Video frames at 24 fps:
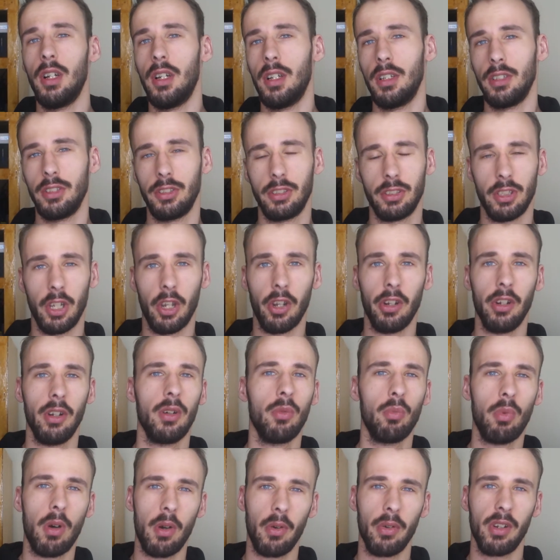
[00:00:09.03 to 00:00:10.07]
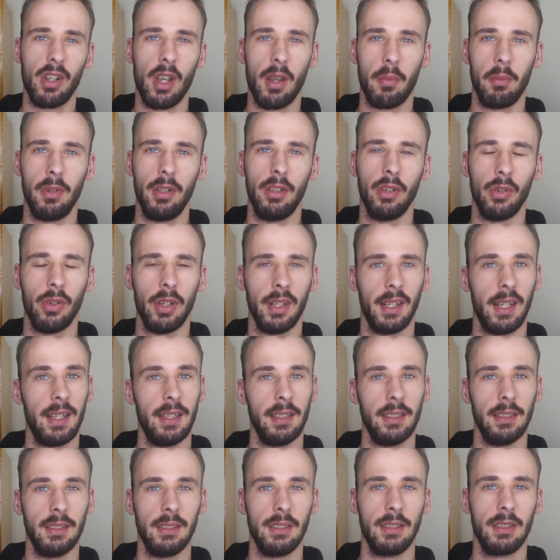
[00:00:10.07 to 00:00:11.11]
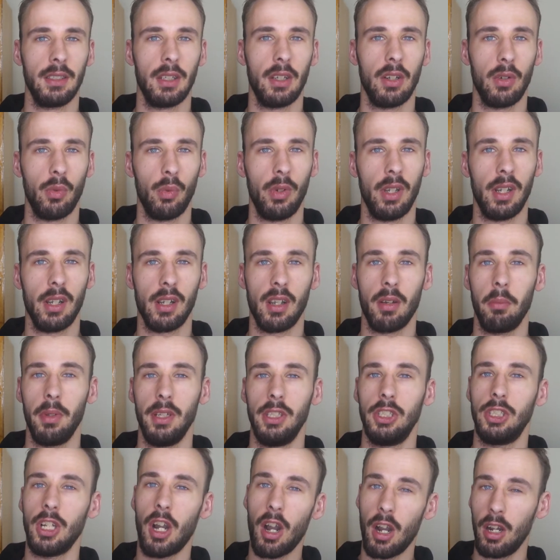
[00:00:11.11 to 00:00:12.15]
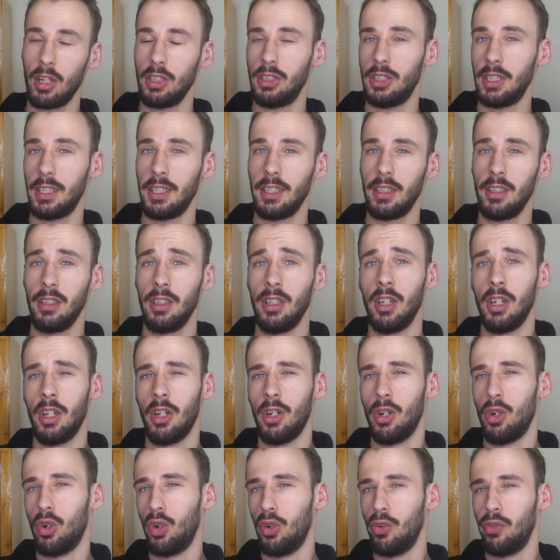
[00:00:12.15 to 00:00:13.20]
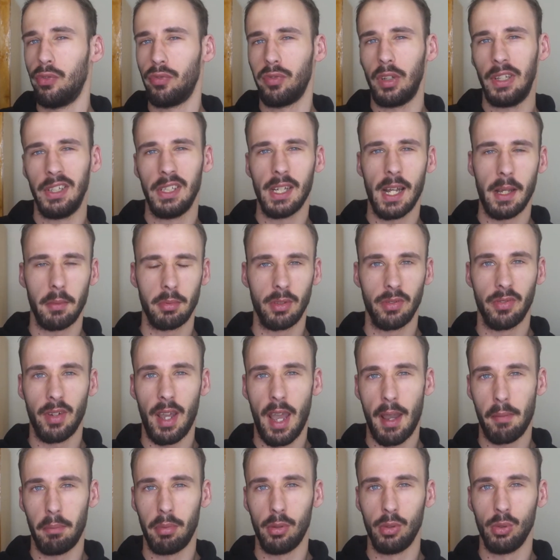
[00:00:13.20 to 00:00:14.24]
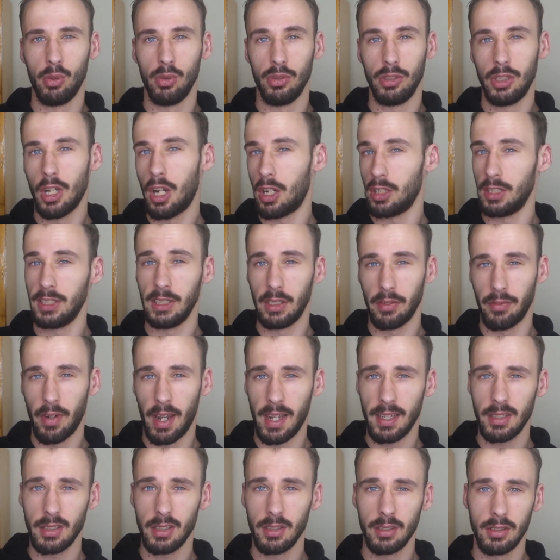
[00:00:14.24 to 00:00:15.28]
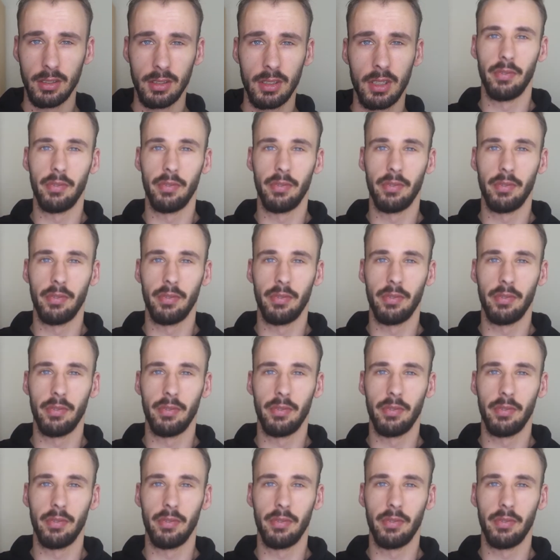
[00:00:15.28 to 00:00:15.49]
So what we're going to be doing is we are going to be charging all three types of Apple charging devices.